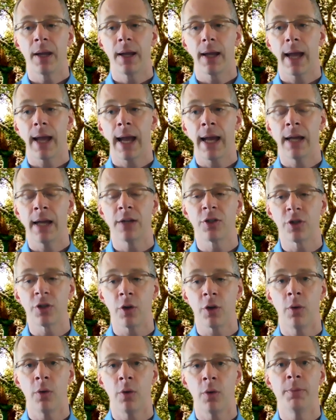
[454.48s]
And
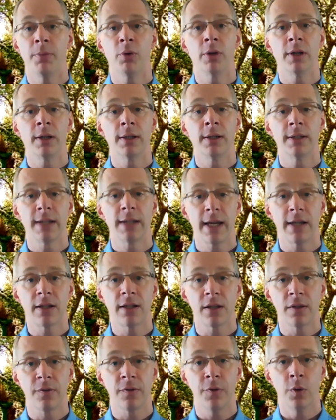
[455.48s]
so the Buddha takes
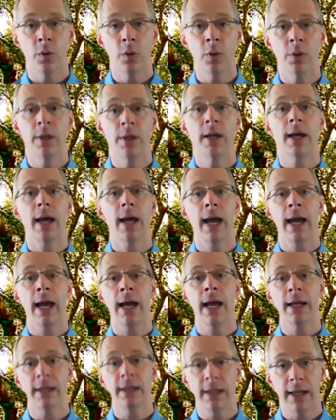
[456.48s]
this food
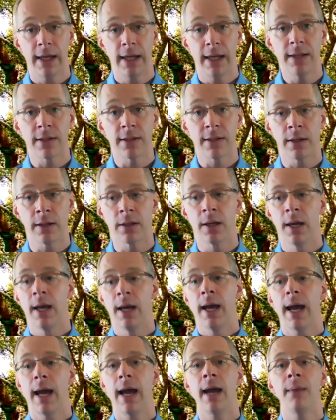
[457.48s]
and eats it
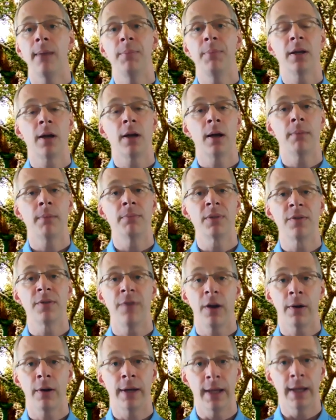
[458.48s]
and becomes
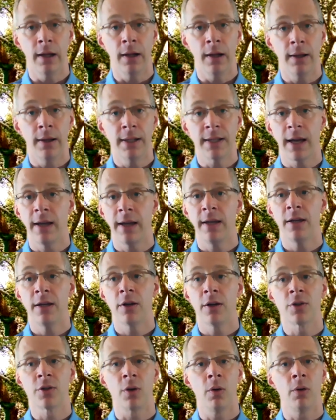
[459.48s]
very ill. He's 80
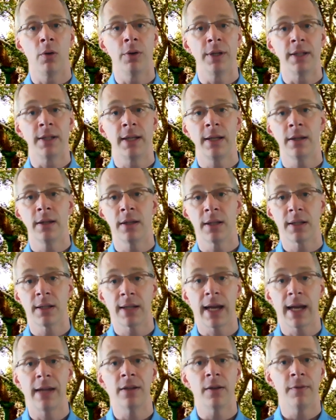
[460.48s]
years old, he's eaten this
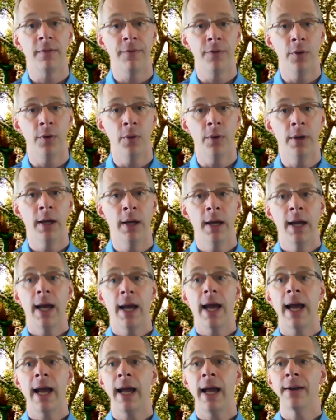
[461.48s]
tainted food,
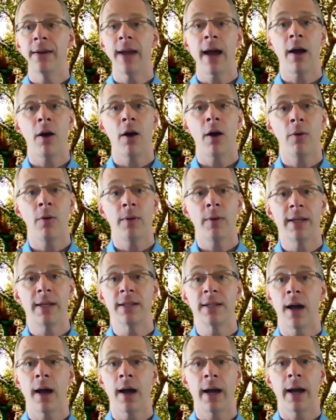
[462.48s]
and now he's
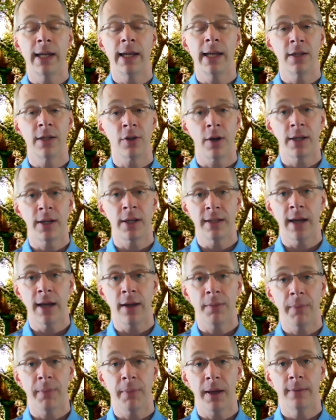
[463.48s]
dying and he's on his
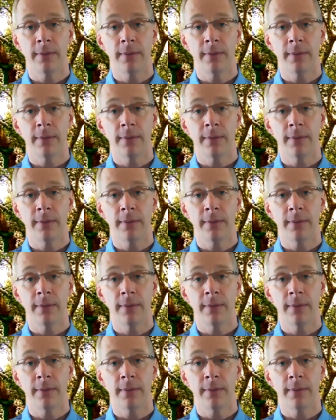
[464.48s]
deathbed.